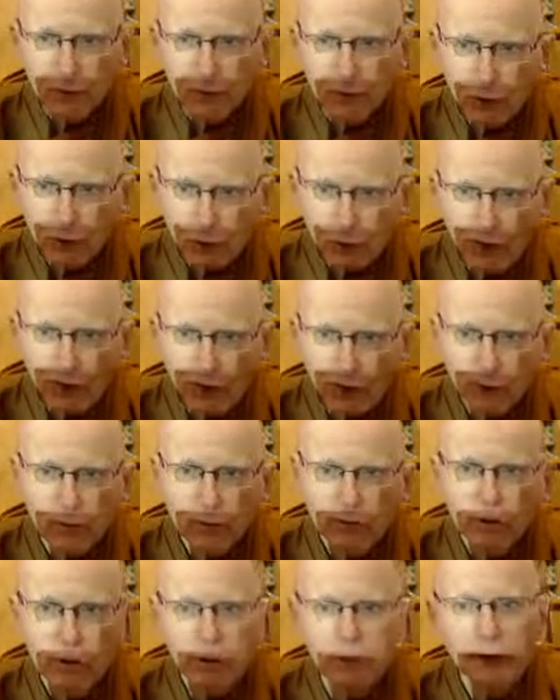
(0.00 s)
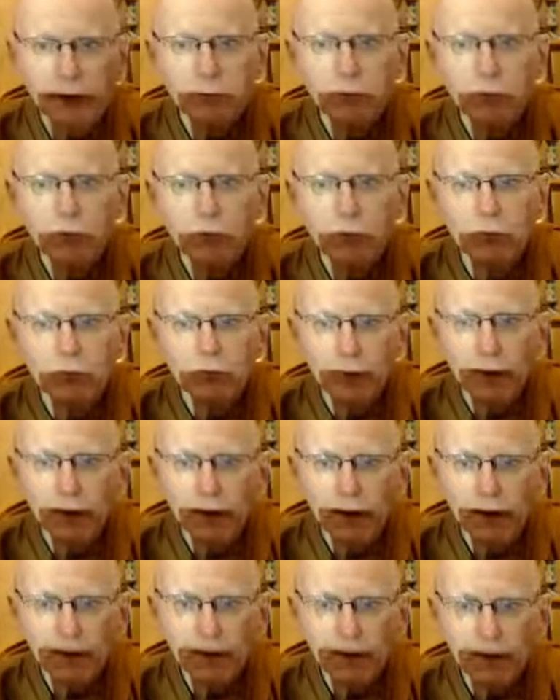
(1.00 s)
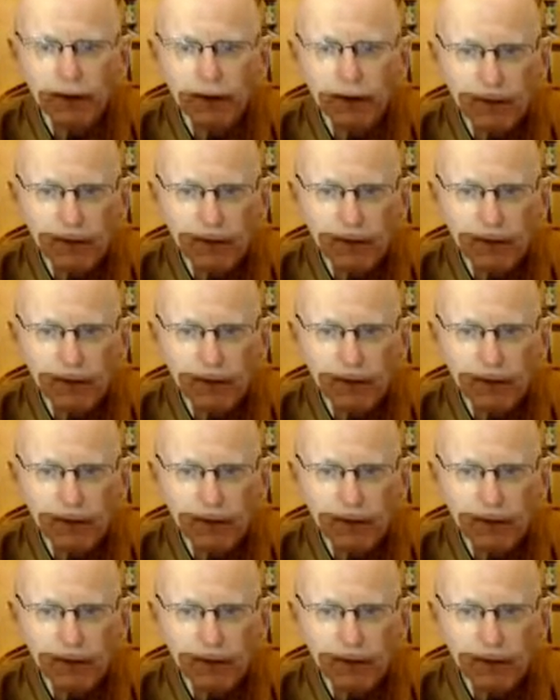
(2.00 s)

For one with a rapturous mind,